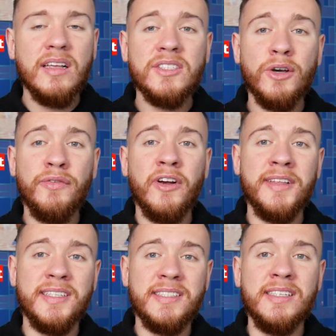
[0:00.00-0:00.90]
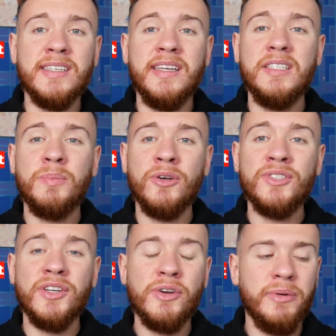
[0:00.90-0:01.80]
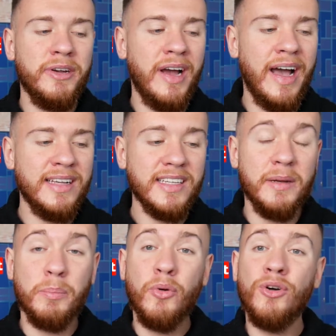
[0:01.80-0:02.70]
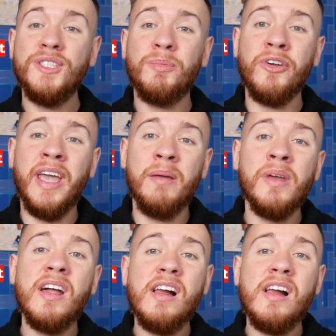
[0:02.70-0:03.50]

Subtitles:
So far this season, he's posted career highs in points per game,